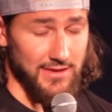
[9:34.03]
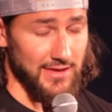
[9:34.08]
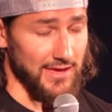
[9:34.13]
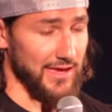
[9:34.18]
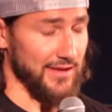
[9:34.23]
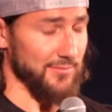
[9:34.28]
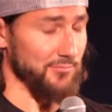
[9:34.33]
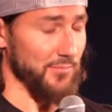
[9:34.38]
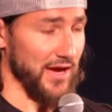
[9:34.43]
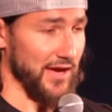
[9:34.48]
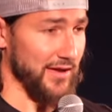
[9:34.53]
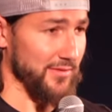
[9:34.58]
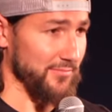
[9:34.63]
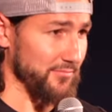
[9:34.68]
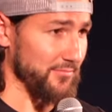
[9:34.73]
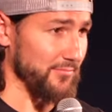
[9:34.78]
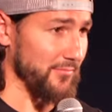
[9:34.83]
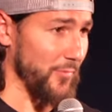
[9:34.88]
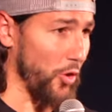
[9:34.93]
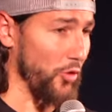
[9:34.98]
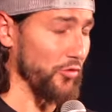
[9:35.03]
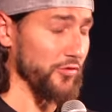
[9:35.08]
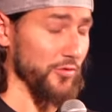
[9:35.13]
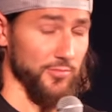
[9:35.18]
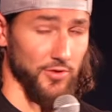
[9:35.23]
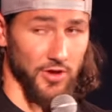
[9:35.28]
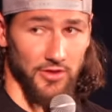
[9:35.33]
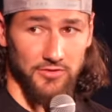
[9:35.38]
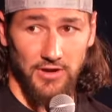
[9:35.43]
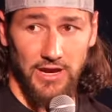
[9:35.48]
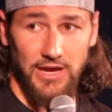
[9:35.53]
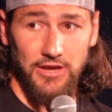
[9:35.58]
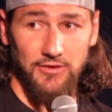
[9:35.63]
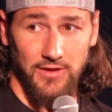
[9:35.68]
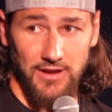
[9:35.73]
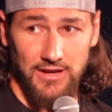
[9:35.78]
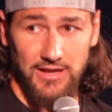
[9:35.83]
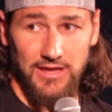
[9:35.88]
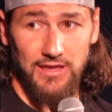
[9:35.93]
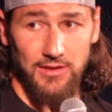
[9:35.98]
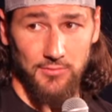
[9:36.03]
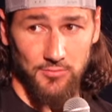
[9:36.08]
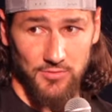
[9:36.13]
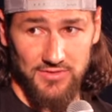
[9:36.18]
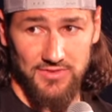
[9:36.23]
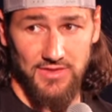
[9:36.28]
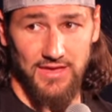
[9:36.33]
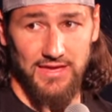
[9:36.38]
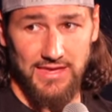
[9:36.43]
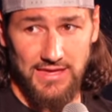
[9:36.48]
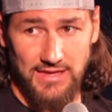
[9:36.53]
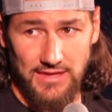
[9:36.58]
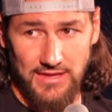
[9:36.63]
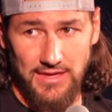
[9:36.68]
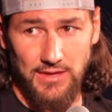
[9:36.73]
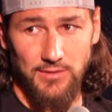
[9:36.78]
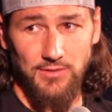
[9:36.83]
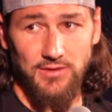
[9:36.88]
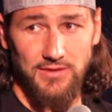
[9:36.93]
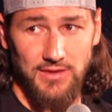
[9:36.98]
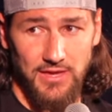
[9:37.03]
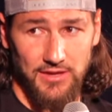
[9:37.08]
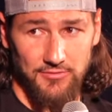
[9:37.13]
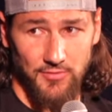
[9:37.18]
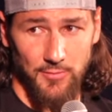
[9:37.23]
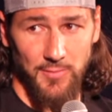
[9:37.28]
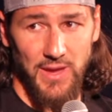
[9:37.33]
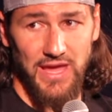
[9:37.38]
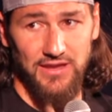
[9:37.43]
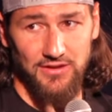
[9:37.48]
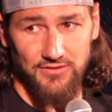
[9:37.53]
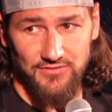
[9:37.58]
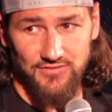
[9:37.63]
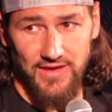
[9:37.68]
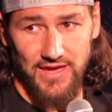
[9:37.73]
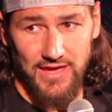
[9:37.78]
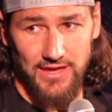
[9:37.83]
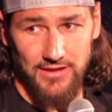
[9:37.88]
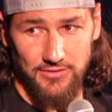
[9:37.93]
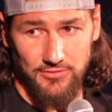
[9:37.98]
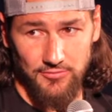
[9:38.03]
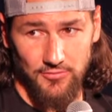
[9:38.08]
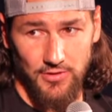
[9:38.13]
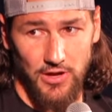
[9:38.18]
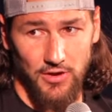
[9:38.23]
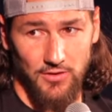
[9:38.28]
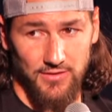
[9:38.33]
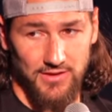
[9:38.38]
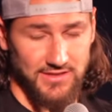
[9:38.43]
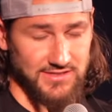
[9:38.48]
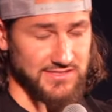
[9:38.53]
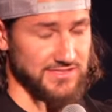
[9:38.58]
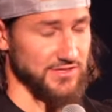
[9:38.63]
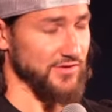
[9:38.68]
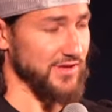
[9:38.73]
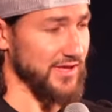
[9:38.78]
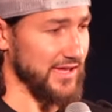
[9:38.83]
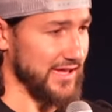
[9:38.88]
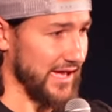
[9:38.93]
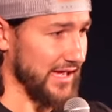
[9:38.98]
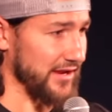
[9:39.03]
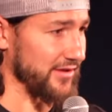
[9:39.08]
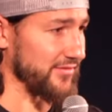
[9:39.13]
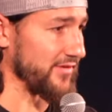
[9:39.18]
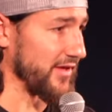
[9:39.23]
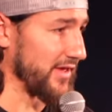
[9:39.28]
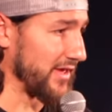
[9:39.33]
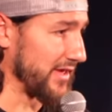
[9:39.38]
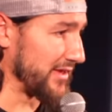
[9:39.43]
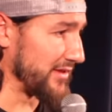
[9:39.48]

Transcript: And my older brother, I credit him with, like, he had remained a fan throughout, and so he kind of